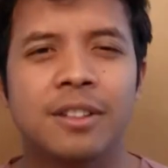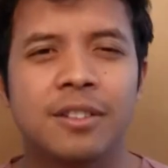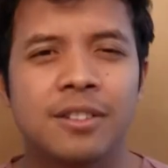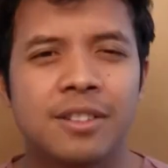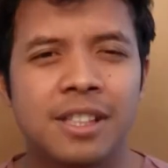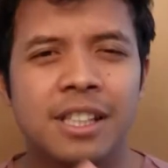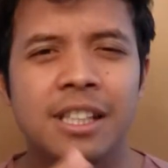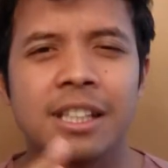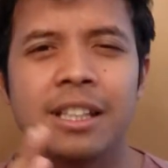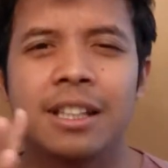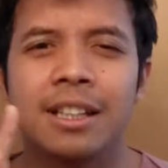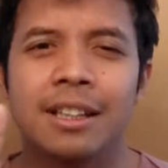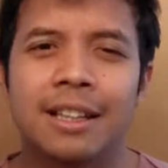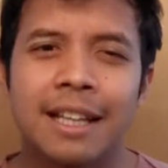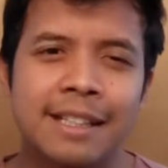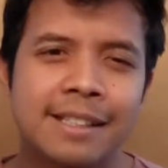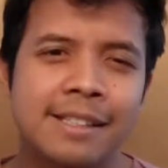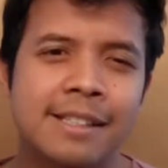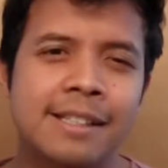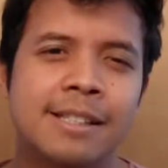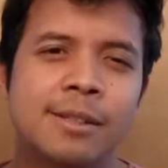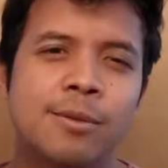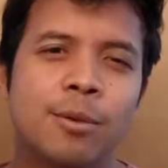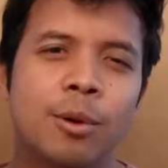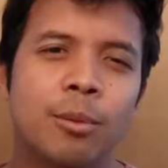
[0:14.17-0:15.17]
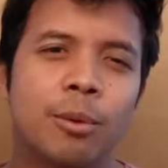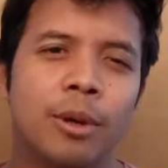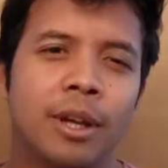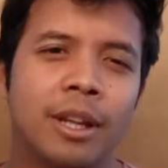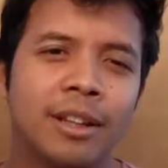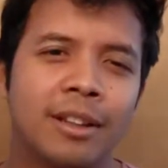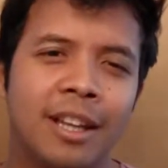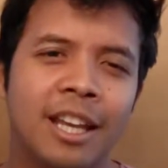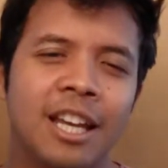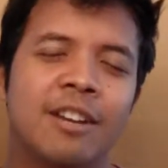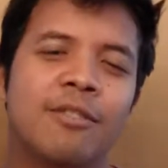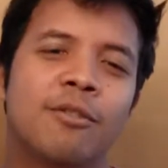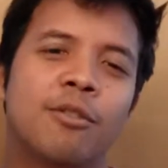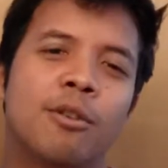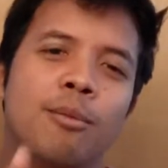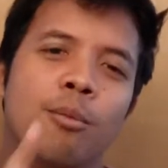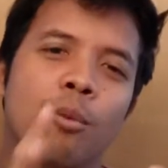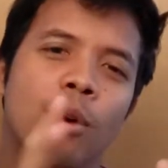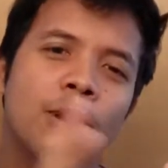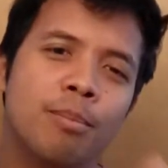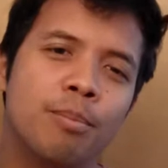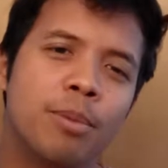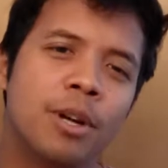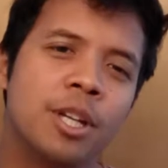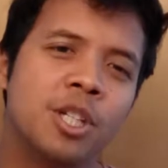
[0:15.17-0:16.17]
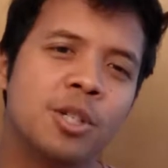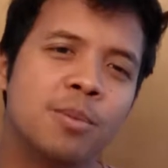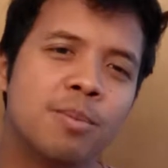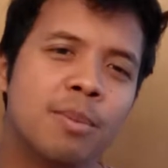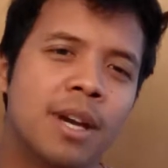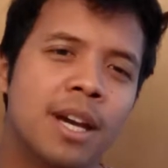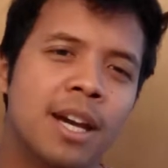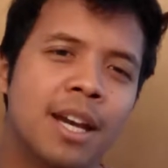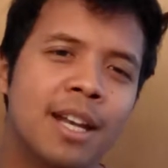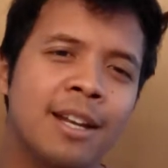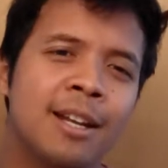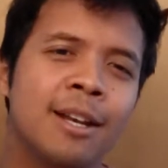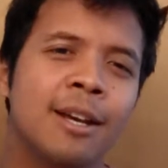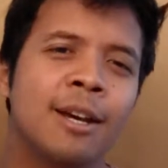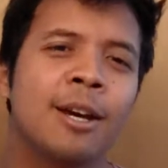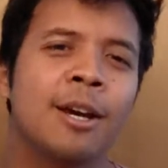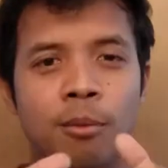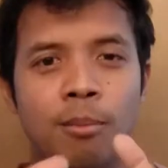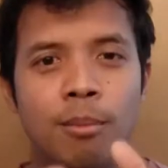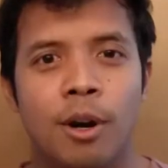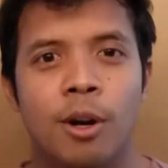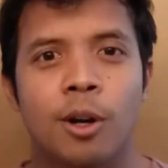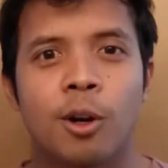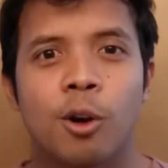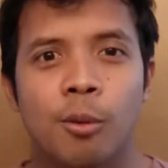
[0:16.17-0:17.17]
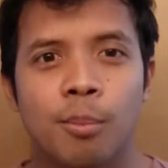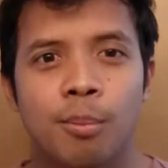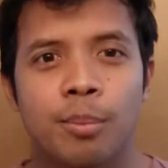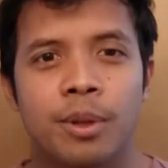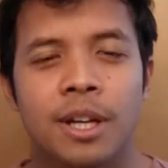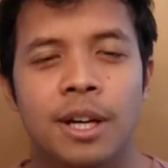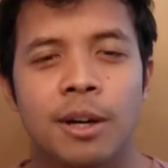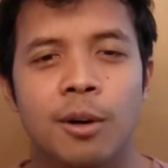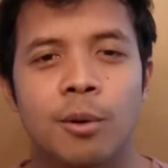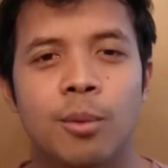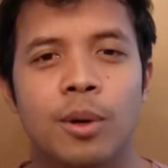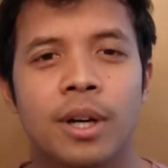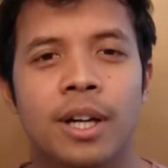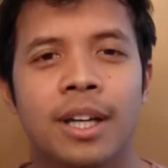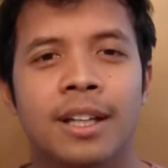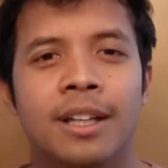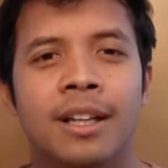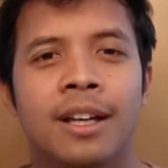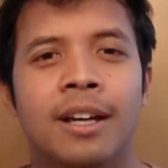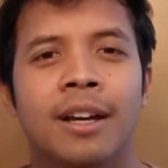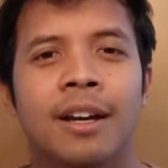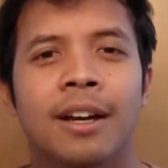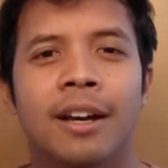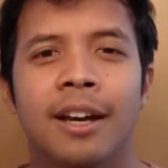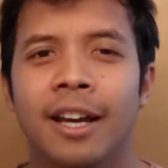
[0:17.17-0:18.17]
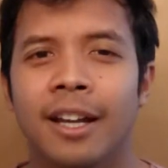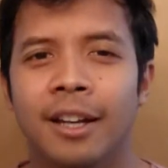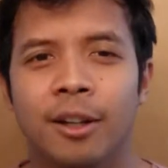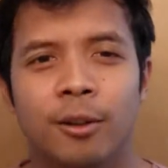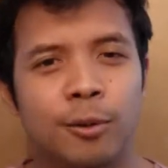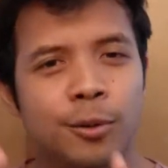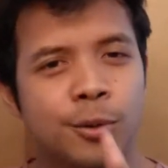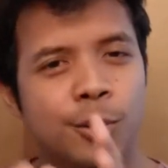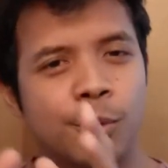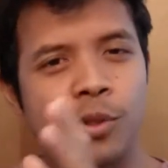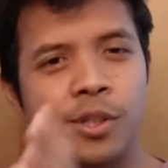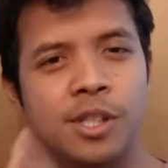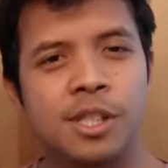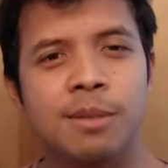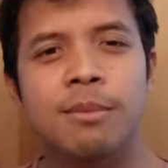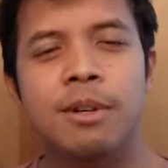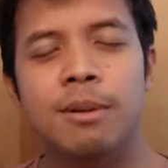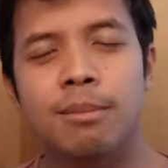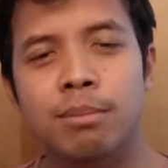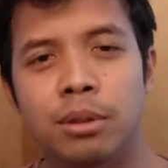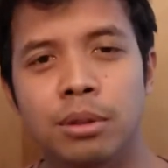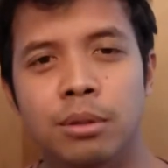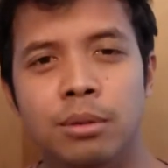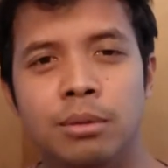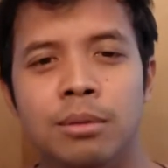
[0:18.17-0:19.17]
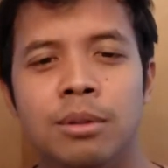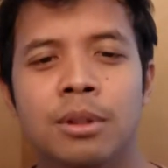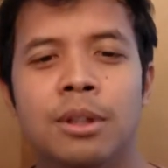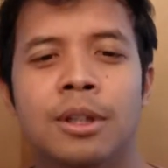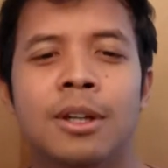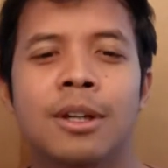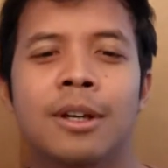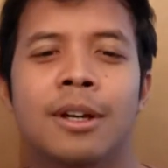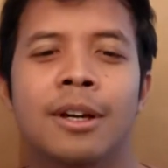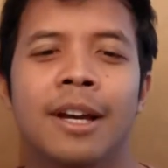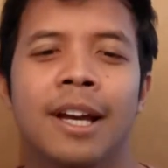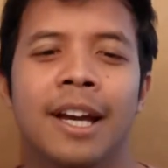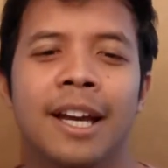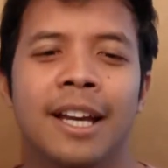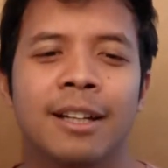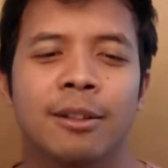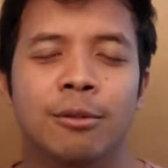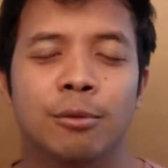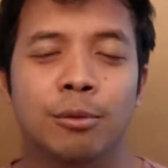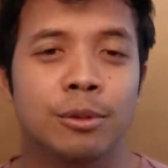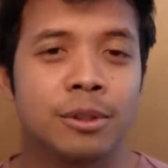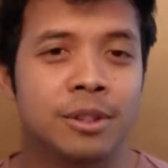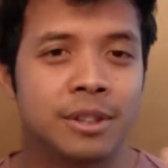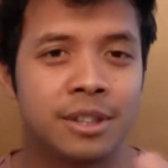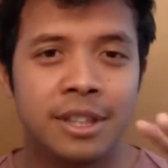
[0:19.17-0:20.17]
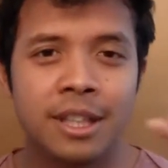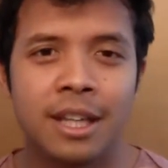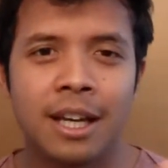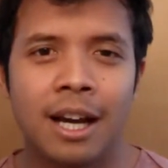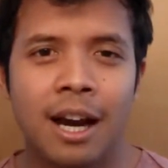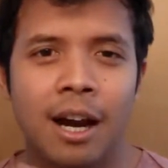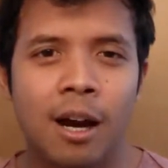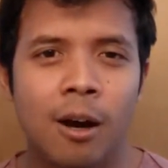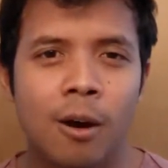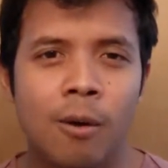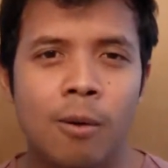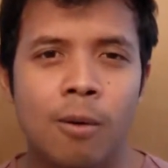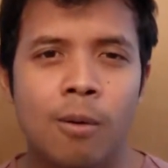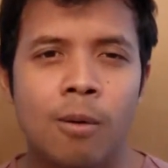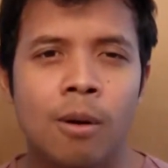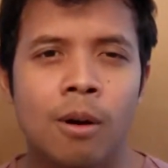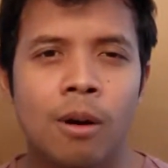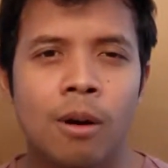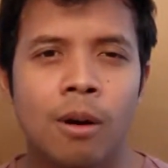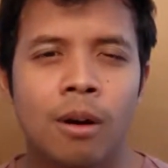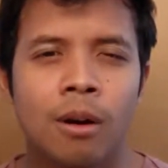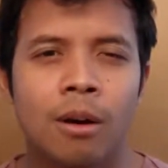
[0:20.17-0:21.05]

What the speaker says: See the lessons what we can take from One Punch Man, from Pierre White, and also Zima Blue, and we'll see how